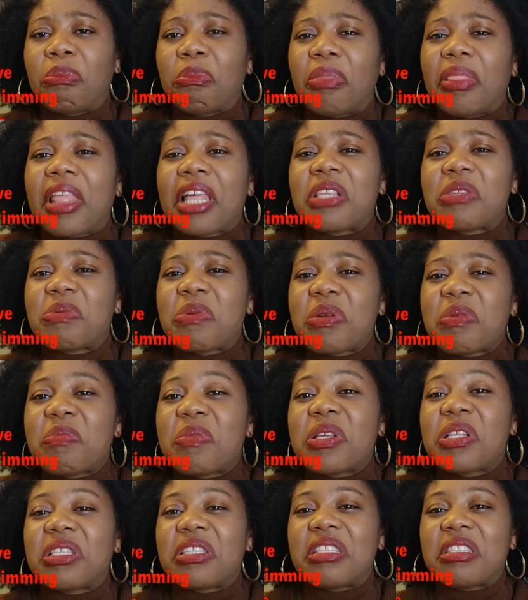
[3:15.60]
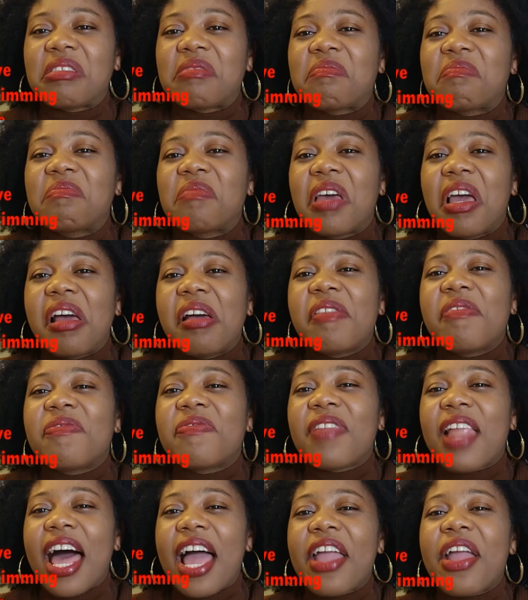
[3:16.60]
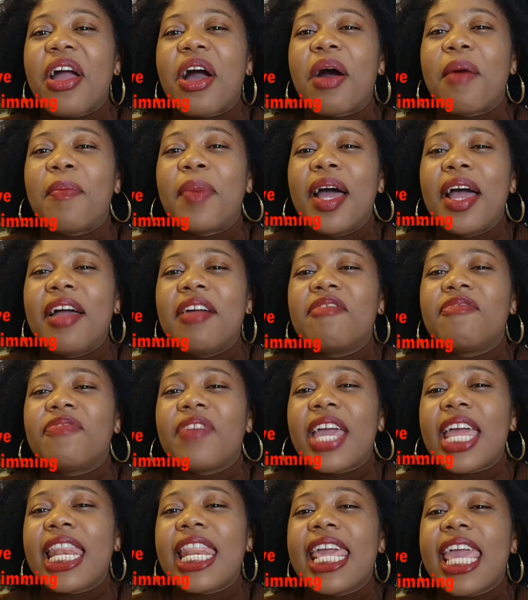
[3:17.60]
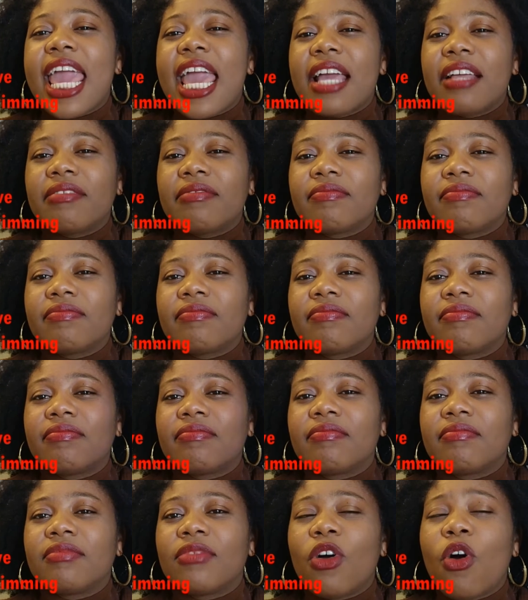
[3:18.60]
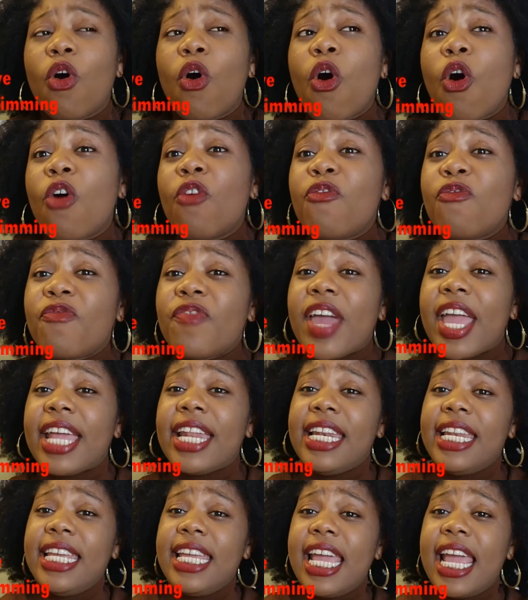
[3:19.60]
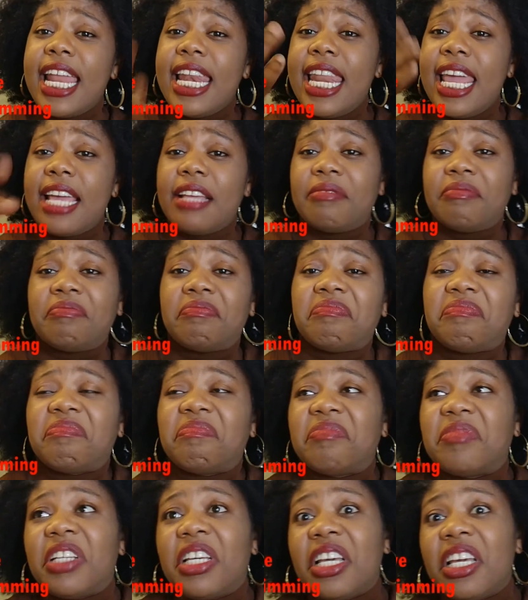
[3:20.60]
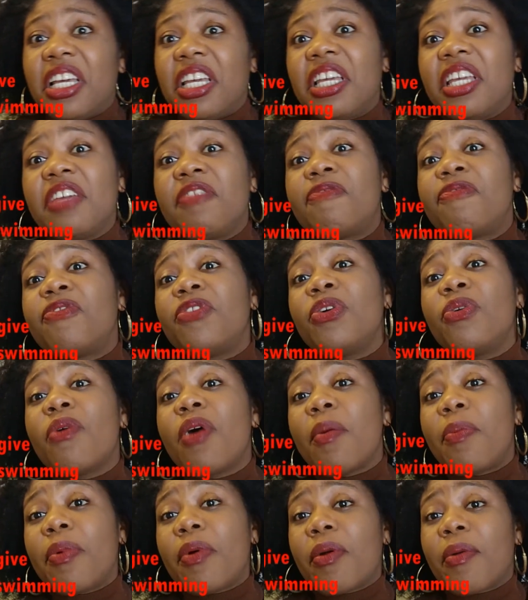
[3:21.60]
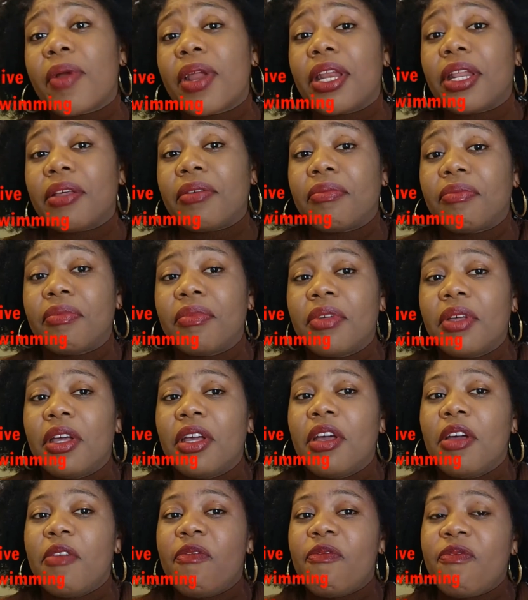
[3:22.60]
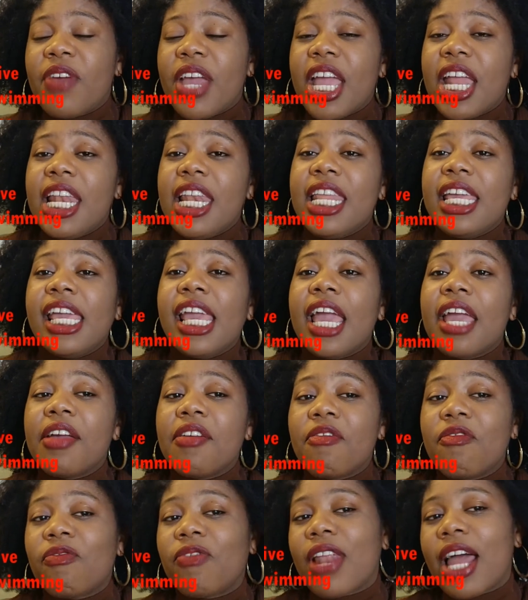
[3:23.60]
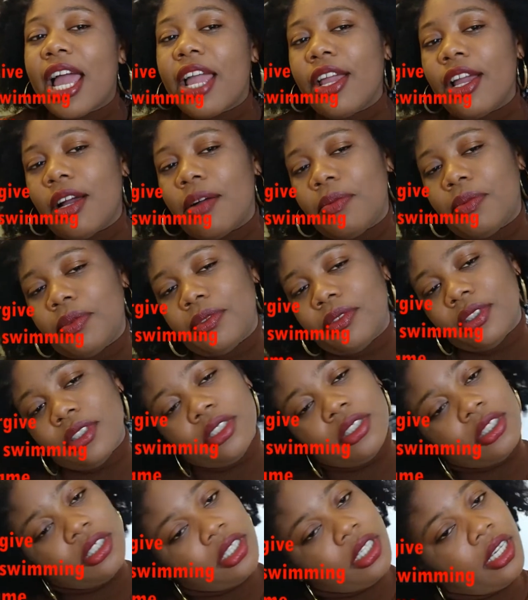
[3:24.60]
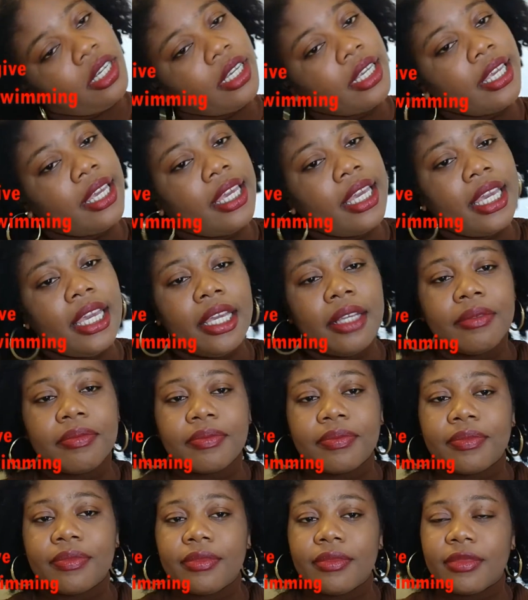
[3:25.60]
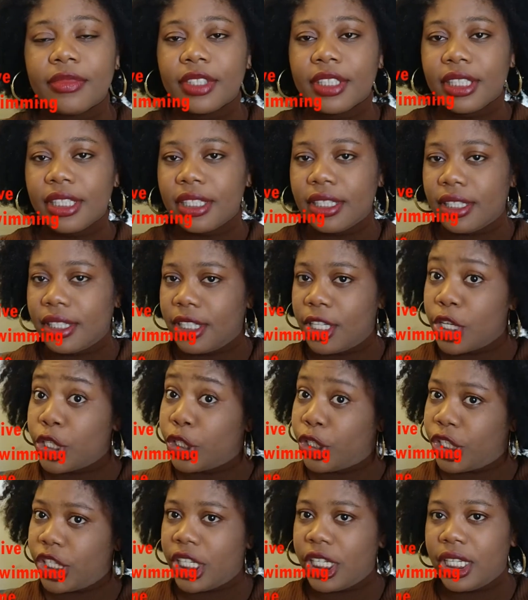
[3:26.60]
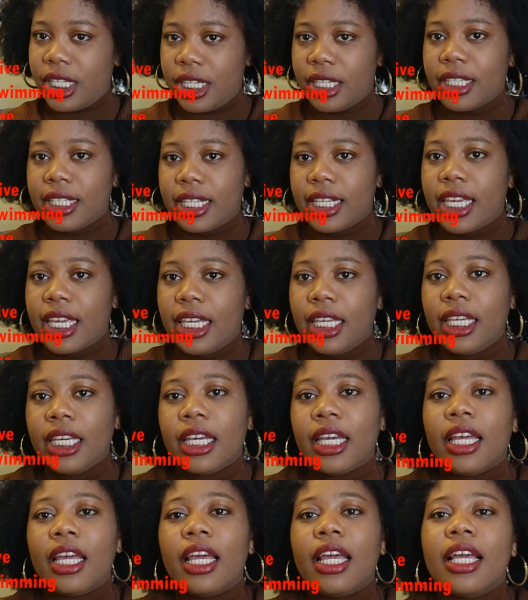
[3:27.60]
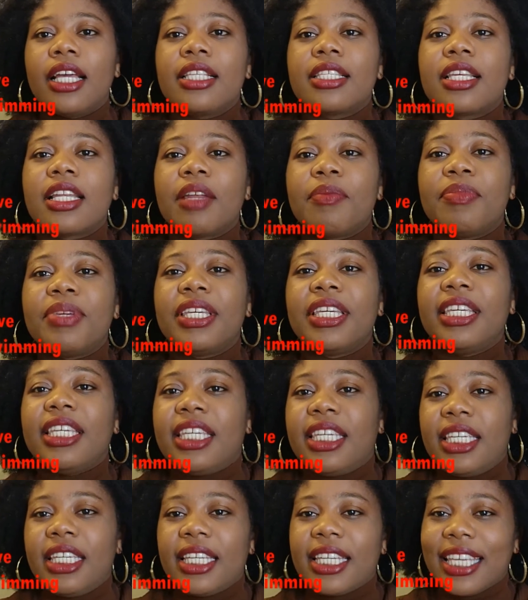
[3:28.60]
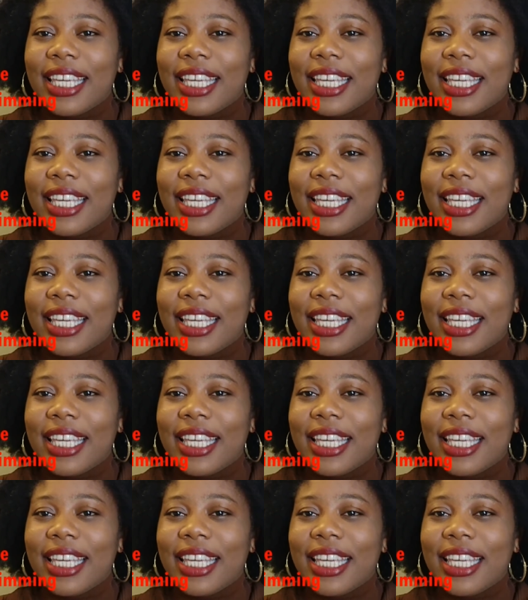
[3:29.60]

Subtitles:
That's what it means. Fly up. Felie. Oh, feliele. It flew up already. Felie, fly up. Gi. The gi is gonna be gi,